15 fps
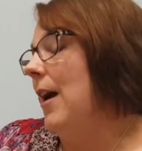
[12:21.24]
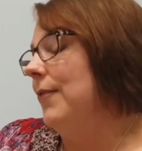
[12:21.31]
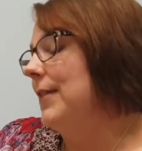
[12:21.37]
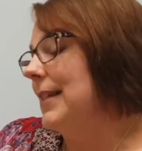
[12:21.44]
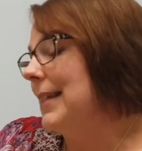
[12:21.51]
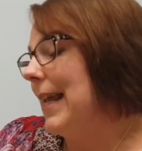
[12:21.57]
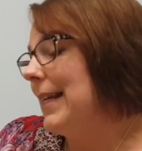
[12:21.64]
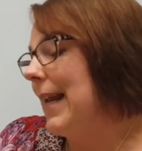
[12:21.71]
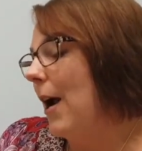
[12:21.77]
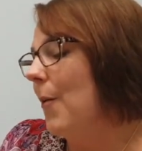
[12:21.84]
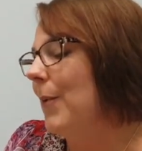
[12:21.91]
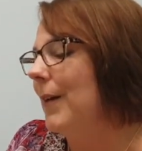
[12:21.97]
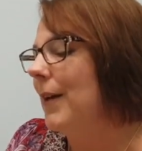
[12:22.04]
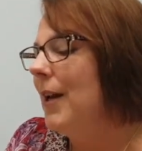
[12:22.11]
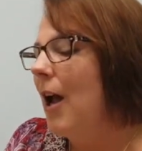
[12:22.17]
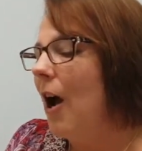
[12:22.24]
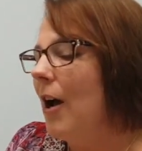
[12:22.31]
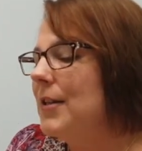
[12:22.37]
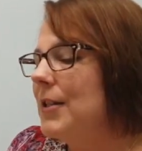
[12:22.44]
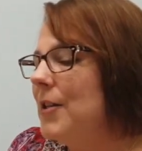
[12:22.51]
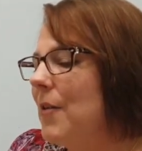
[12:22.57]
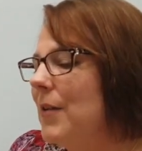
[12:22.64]
have to say now, but
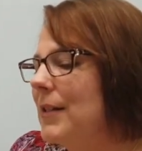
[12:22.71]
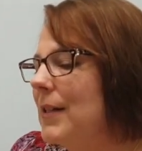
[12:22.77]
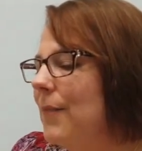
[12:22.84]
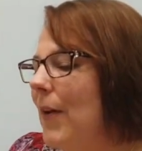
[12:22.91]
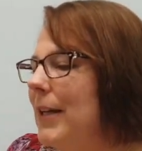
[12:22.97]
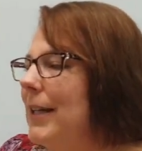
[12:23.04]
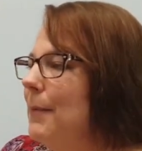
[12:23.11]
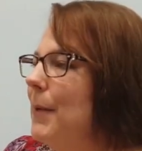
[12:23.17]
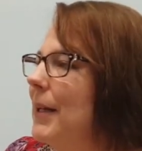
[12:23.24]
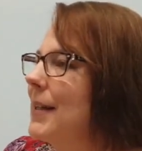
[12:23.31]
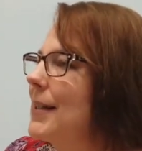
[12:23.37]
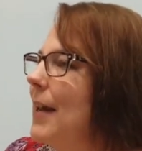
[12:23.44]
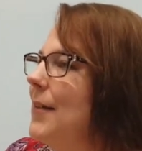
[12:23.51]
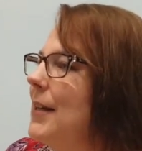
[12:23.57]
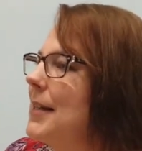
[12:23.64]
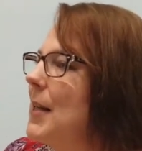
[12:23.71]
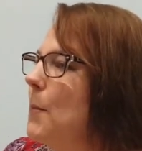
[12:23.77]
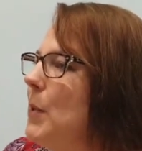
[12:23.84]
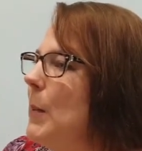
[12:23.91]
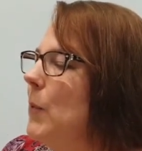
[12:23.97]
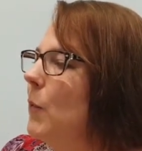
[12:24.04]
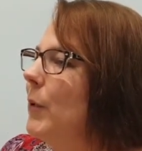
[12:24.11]
I don't know, it's funny because I think
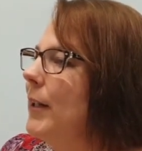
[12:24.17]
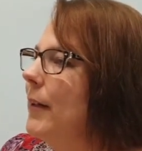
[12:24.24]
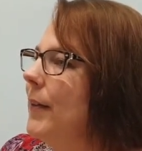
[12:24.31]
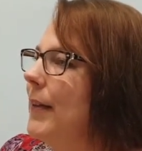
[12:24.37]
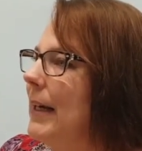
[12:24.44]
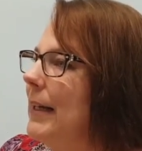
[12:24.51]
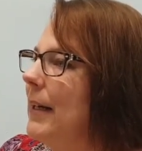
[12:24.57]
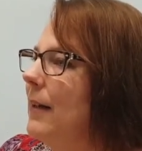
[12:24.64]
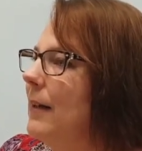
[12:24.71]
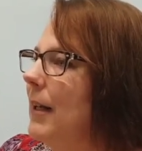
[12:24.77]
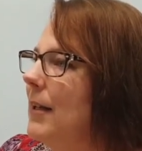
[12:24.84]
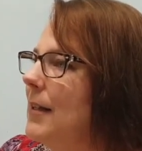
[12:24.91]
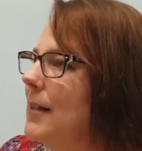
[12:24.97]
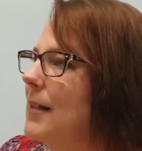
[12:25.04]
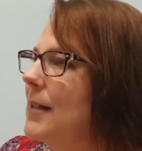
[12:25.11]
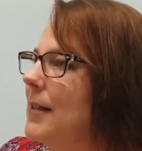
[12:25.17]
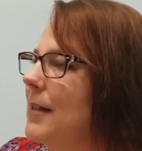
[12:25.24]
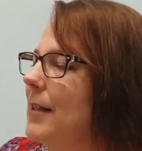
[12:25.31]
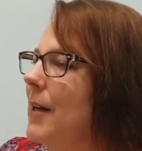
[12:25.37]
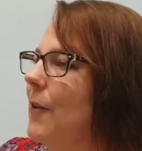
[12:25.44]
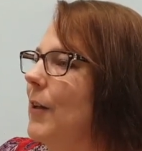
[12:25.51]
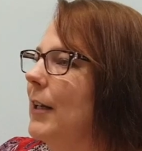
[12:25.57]
some people really think in lists,
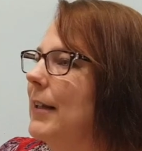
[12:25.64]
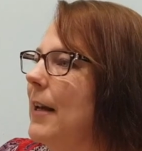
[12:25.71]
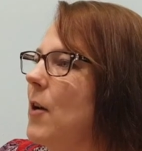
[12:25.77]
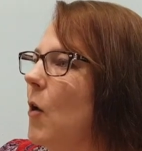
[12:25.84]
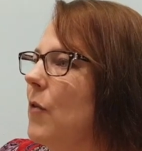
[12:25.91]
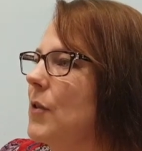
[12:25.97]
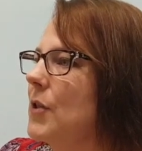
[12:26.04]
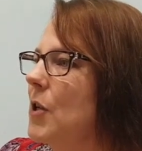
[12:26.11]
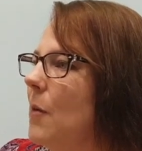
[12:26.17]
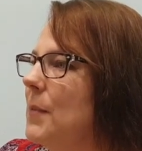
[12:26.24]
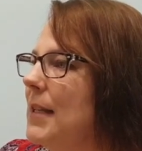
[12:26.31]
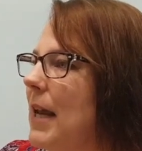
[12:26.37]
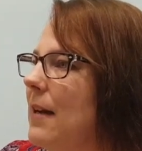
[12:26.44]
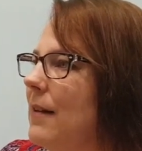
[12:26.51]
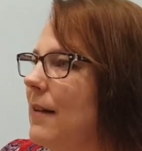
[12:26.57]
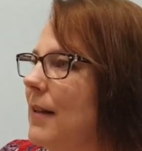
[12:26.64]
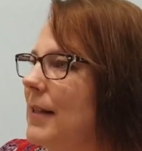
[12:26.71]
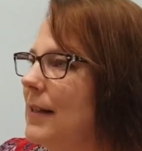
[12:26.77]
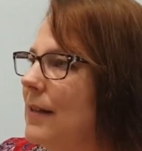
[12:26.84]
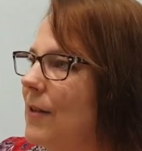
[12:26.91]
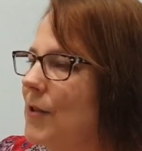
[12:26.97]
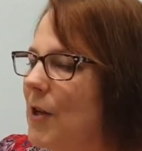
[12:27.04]
you know, like they know their top 10 this
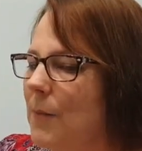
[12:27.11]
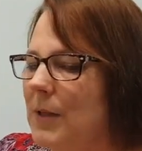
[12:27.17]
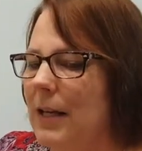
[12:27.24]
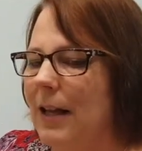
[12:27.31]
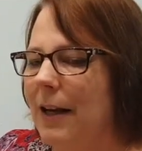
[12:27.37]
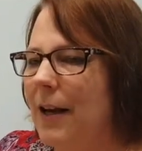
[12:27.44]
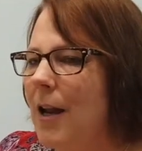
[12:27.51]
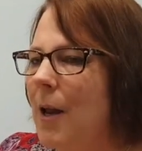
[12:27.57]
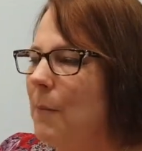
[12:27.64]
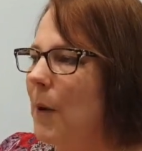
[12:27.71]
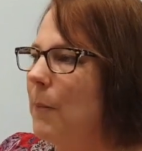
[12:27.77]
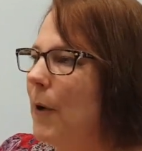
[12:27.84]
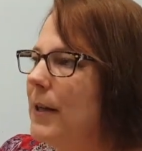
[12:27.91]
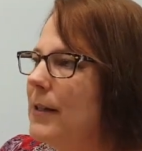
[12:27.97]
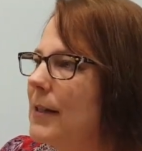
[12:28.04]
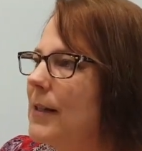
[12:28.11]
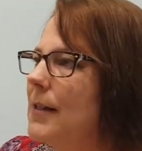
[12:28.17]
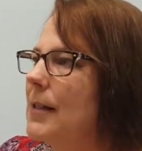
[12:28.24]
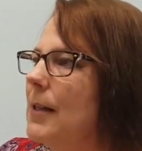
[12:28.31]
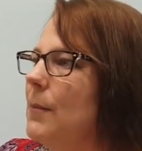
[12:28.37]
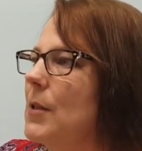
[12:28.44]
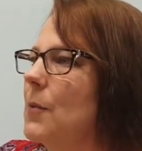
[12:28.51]
and their top 10 that. My brain
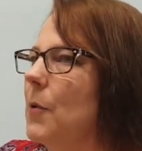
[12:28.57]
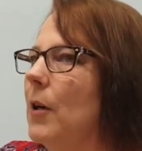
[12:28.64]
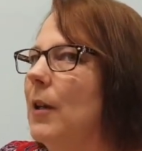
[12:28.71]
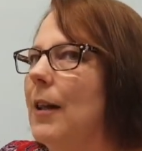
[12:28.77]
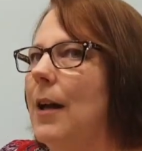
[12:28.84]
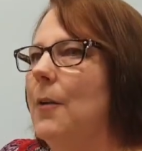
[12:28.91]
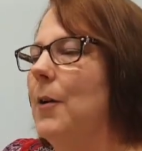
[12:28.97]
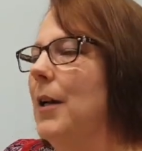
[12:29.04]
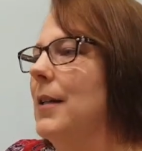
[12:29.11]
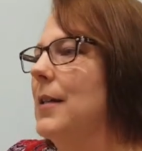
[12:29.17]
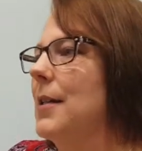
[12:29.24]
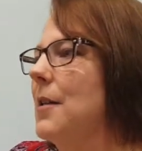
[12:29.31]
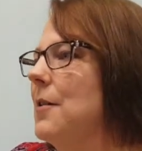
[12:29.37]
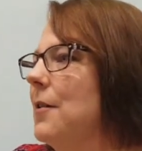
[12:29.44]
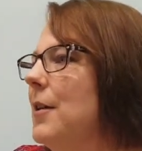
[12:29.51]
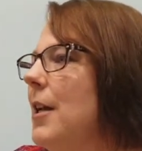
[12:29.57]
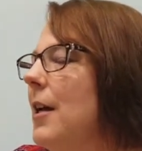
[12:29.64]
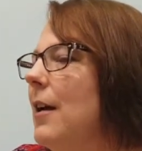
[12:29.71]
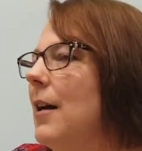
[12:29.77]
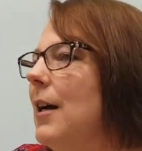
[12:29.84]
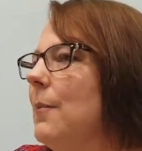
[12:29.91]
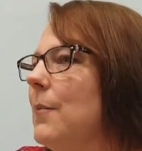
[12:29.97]
doesn't seem to work that way, so
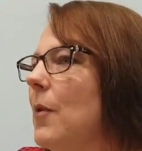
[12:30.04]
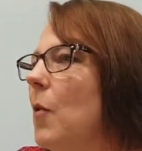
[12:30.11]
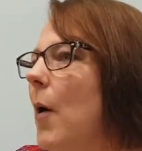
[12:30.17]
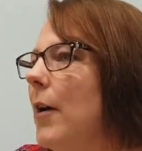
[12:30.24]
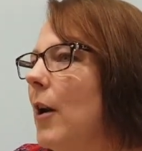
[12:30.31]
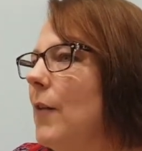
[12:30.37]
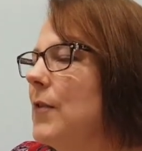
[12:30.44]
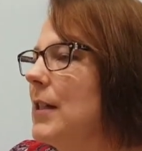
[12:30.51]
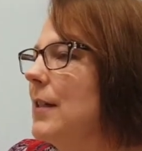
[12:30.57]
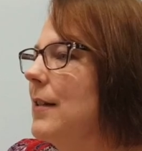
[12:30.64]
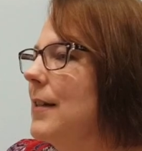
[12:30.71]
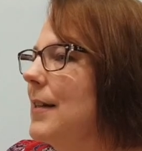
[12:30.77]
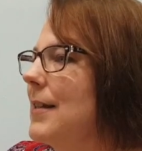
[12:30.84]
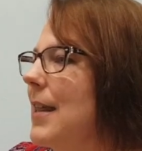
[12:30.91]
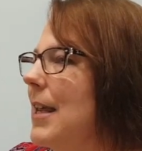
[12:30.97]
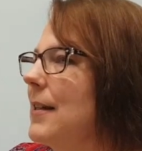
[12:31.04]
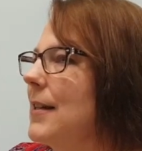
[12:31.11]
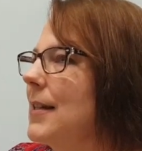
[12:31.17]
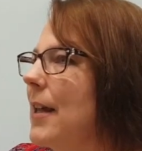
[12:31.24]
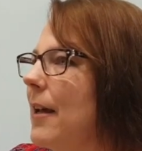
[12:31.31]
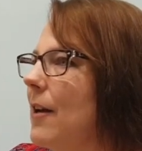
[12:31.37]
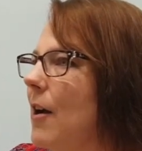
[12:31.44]
um, quite often things
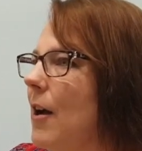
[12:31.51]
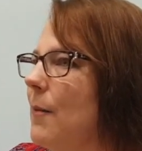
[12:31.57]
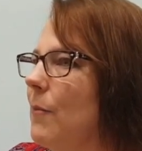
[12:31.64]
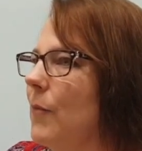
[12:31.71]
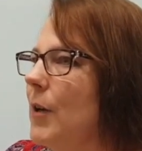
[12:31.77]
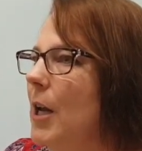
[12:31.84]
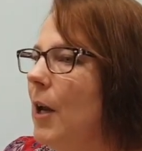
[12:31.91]
that I'm